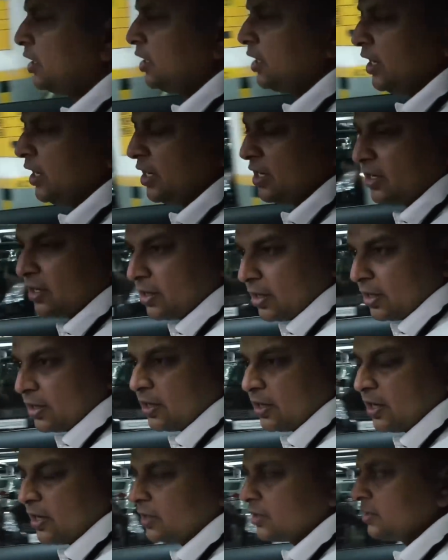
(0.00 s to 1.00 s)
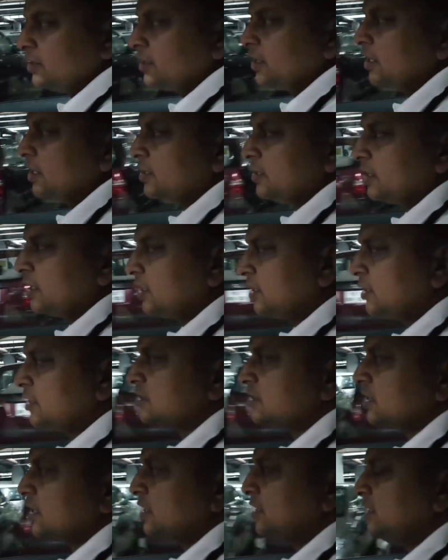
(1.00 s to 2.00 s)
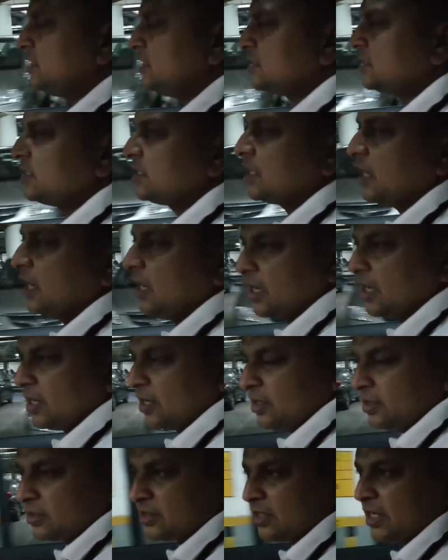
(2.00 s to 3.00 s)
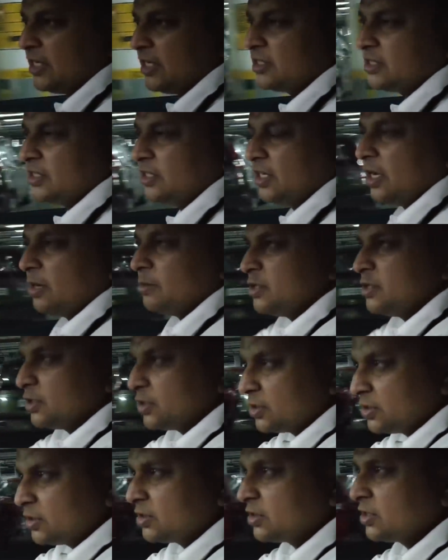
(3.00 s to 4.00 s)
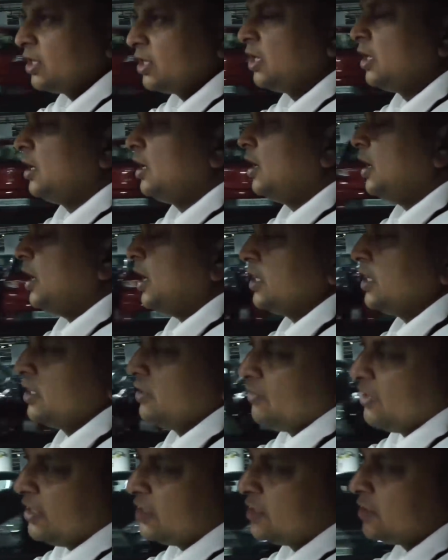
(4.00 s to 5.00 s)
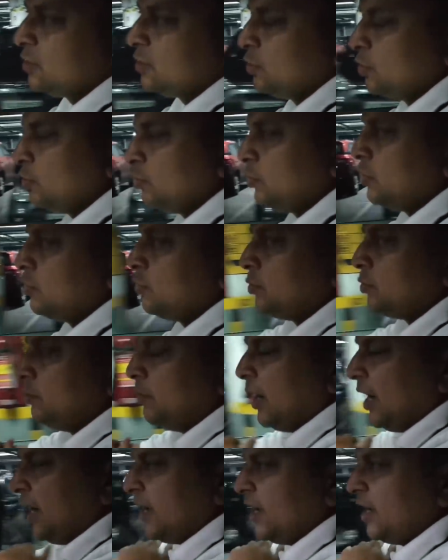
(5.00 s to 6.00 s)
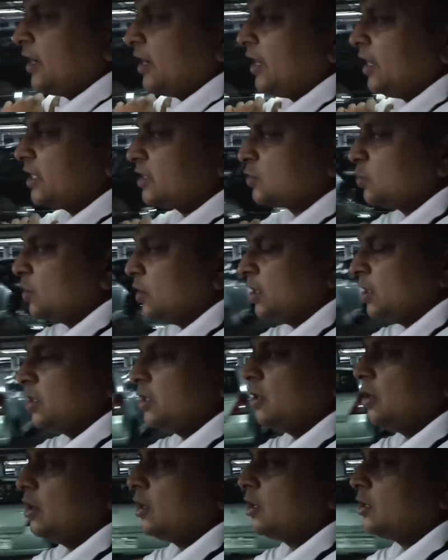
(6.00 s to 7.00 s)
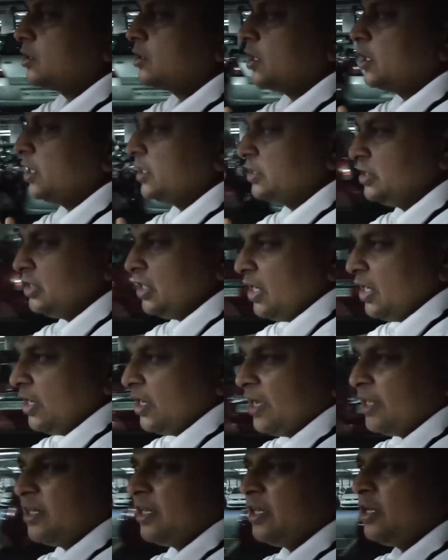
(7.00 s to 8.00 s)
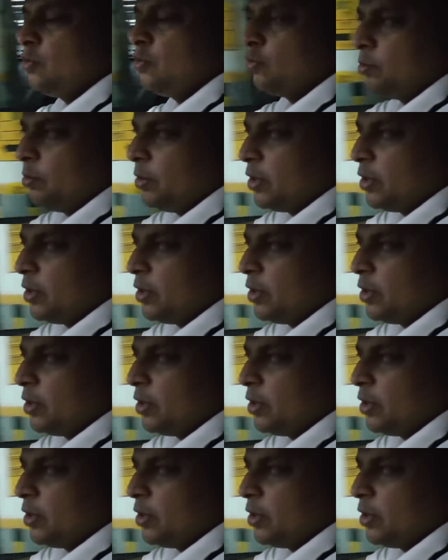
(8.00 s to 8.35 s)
It is a decent car in size and dimensions. Otherwise, you would buy a X1 or GLA. I think you would be